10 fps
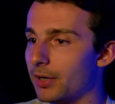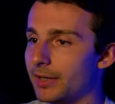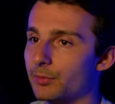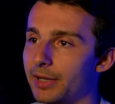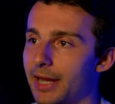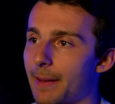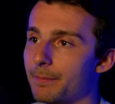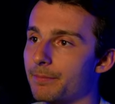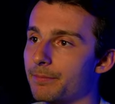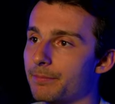That's a recap.
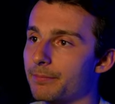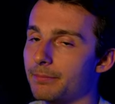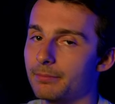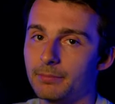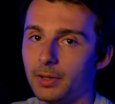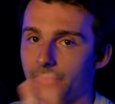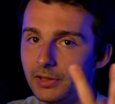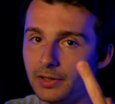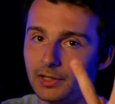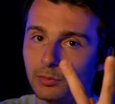I'll
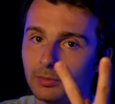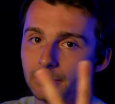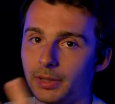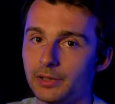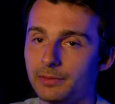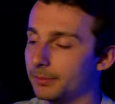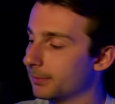see you in the next one. Peace.